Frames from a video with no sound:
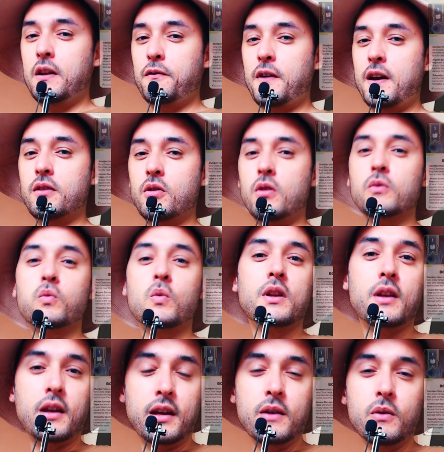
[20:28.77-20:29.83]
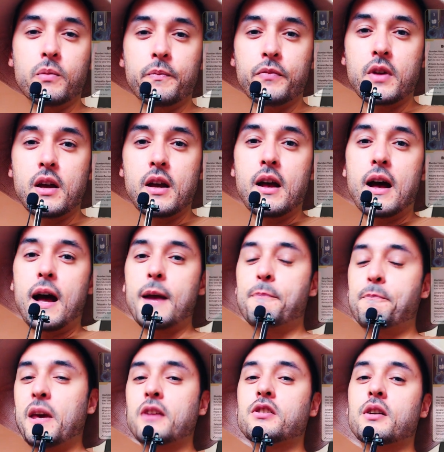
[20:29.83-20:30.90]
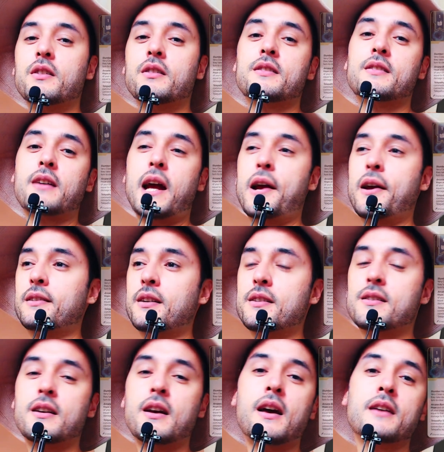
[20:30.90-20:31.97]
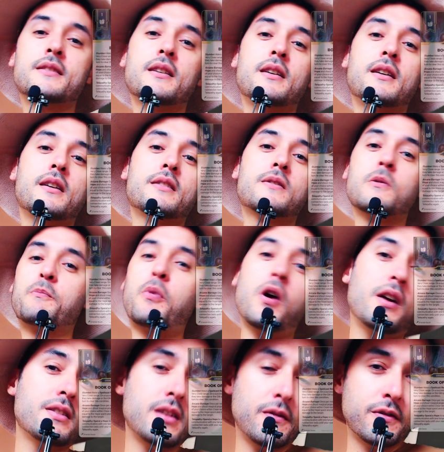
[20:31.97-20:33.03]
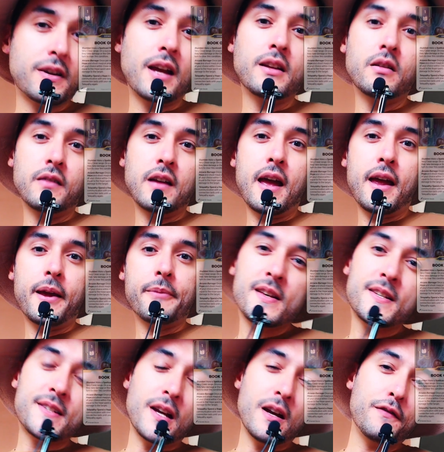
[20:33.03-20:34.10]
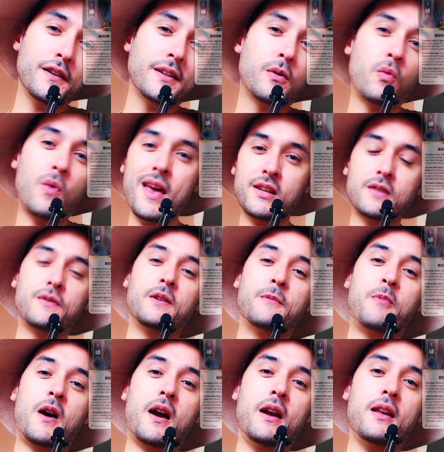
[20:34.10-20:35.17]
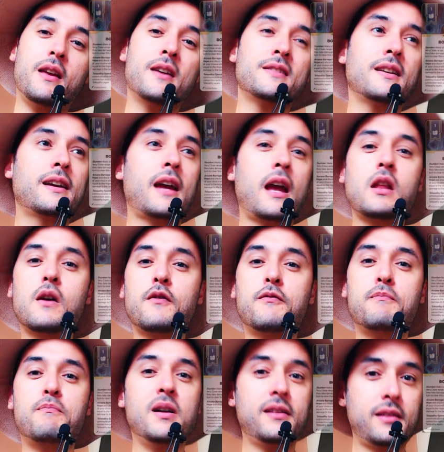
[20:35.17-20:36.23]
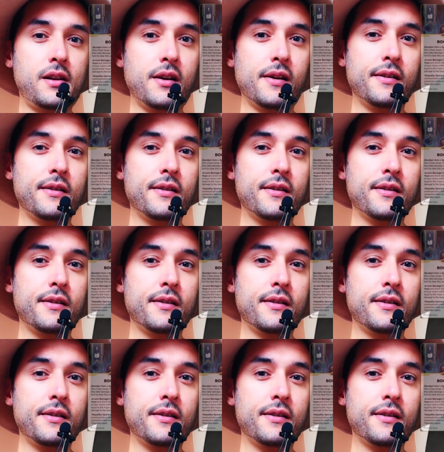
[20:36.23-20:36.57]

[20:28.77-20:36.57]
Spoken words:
if I don't wanna heal, I picture this character as a supportive kind of guy, serving the rest of the party as a kind of butler.